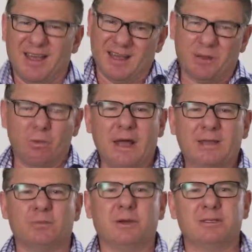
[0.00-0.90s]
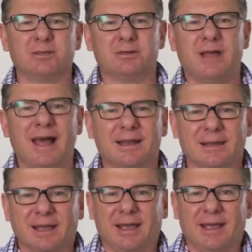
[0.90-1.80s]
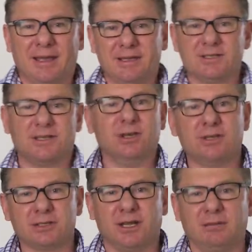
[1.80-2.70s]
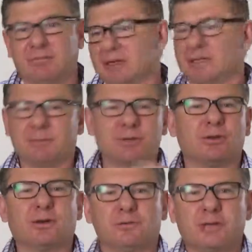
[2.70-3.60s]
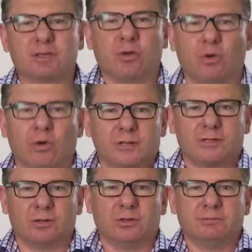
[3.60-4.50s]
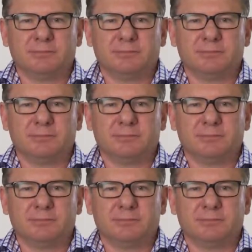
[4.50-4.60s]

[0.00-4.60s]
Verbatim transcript: And the way that we do that is using some sort of risk audit tool.